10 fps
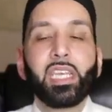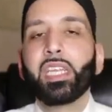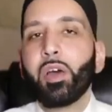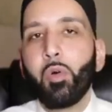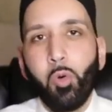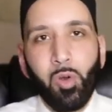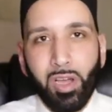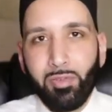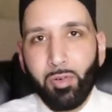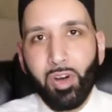Innahu
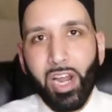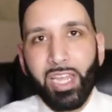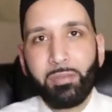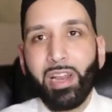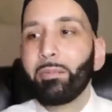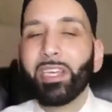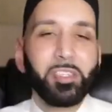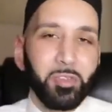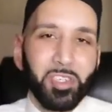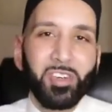ghafur rahim. Not
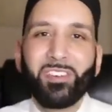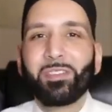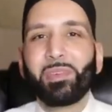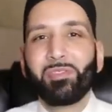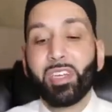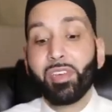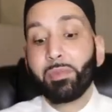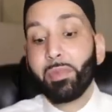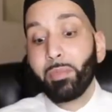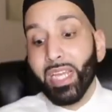because you deserve to be
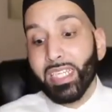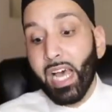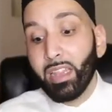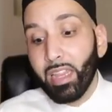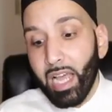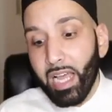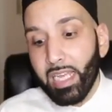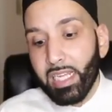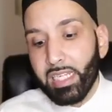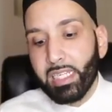forgiven, but because Allah
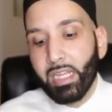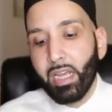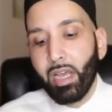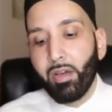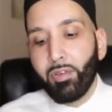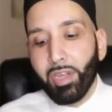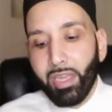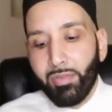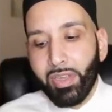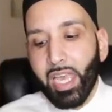is
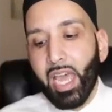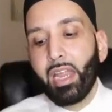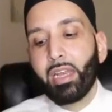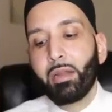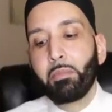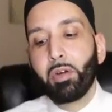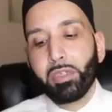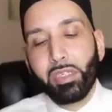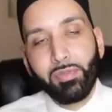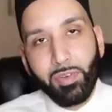forgiving and
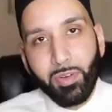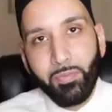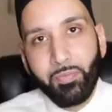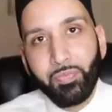merciful.